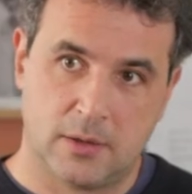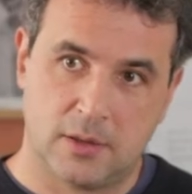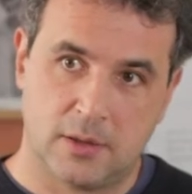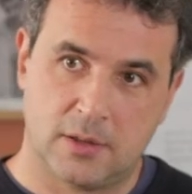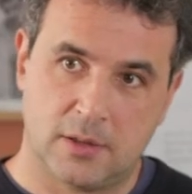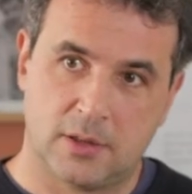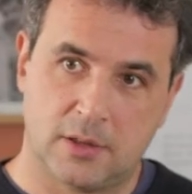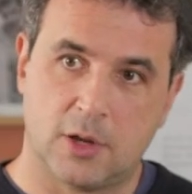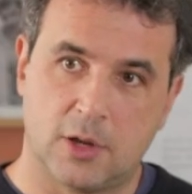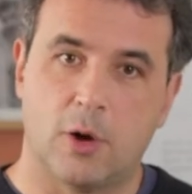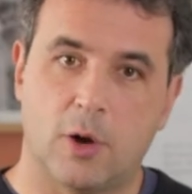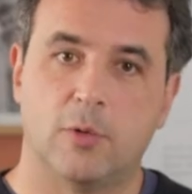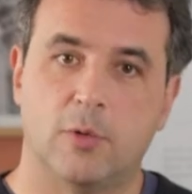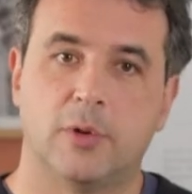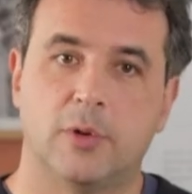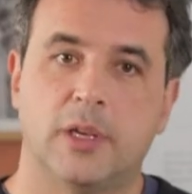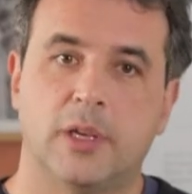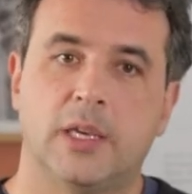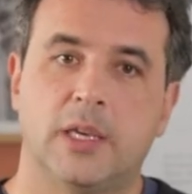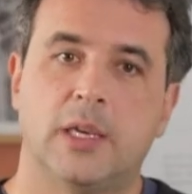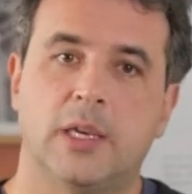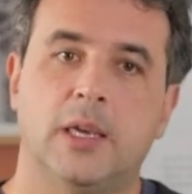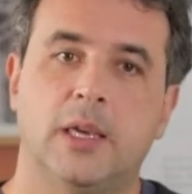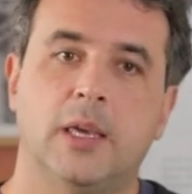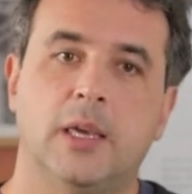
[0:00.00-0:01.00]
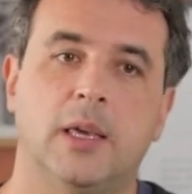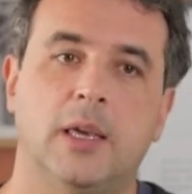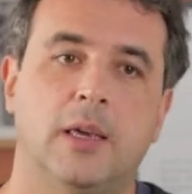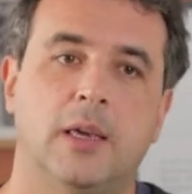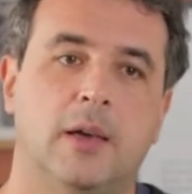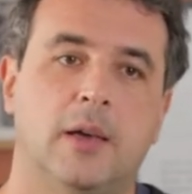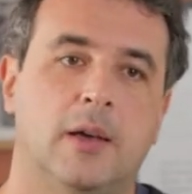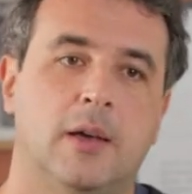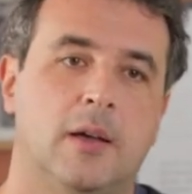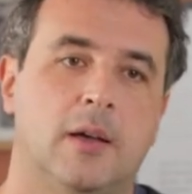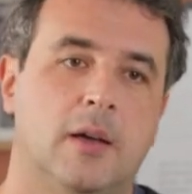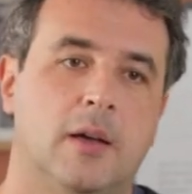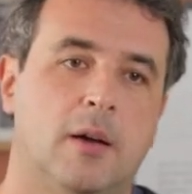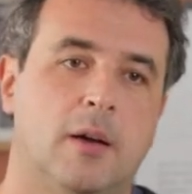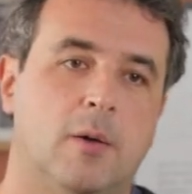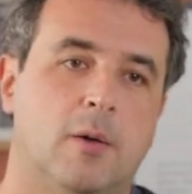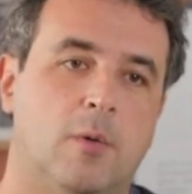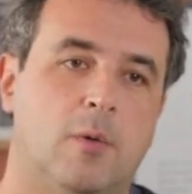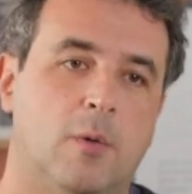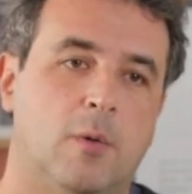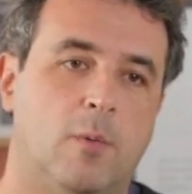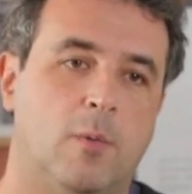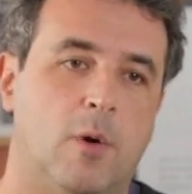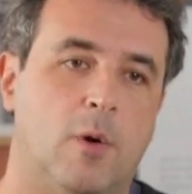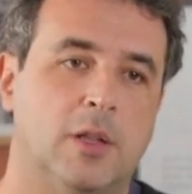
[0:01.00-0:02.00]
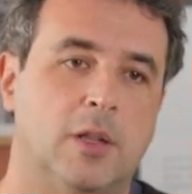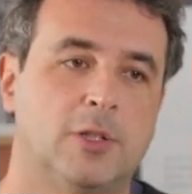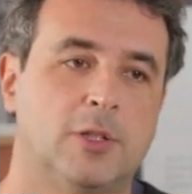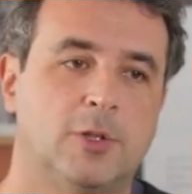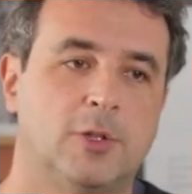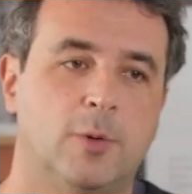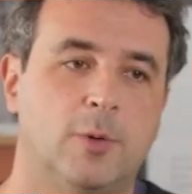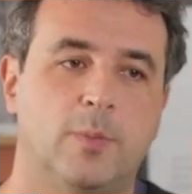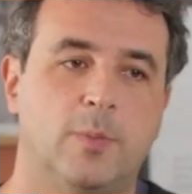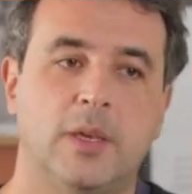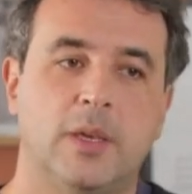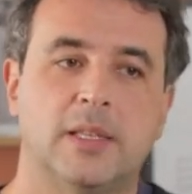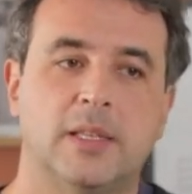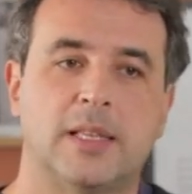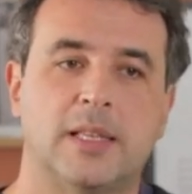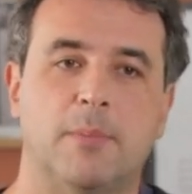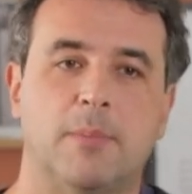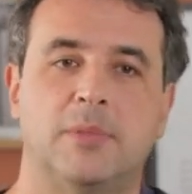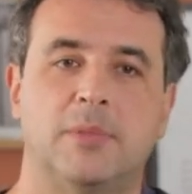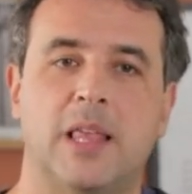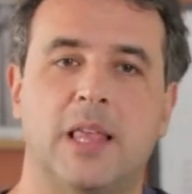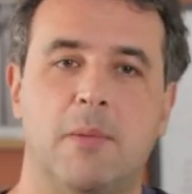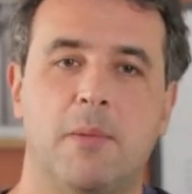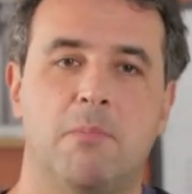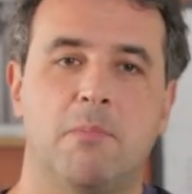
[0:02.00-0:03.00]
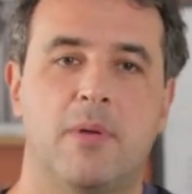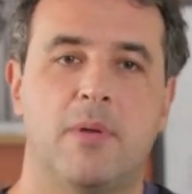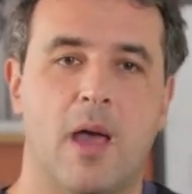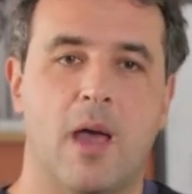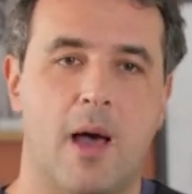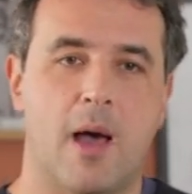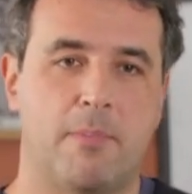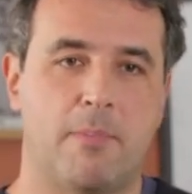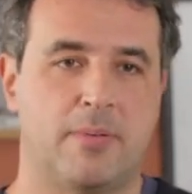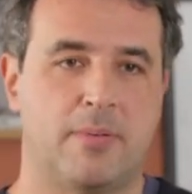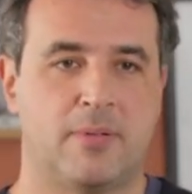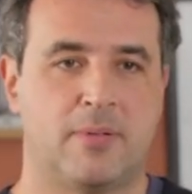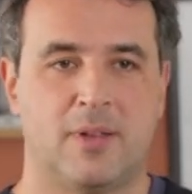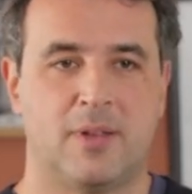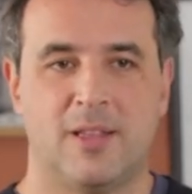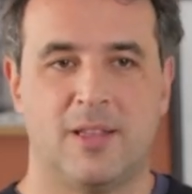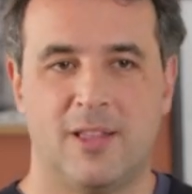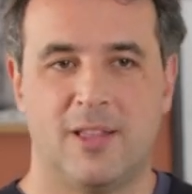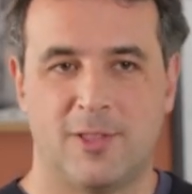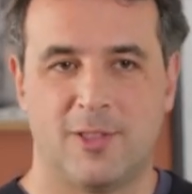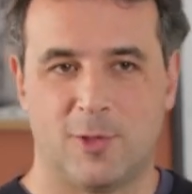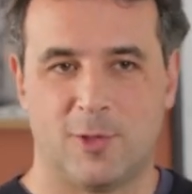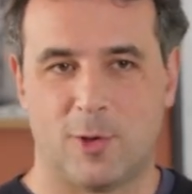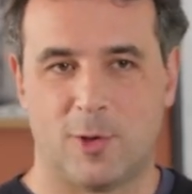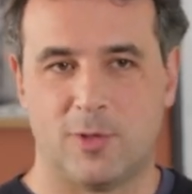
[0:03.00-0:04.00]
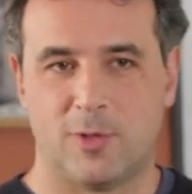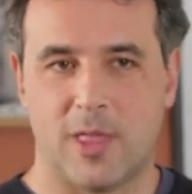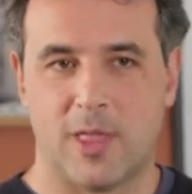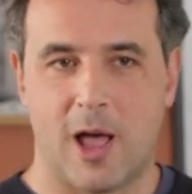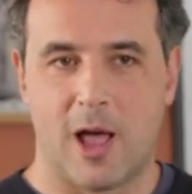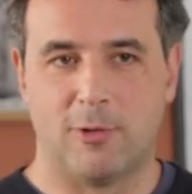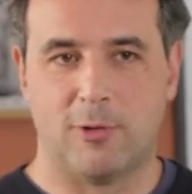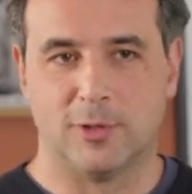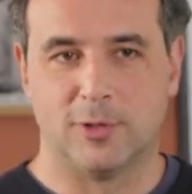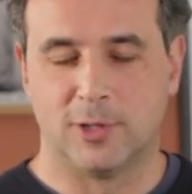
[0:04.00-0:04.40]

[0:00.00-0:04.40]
So he wants to be some tempi up, not down.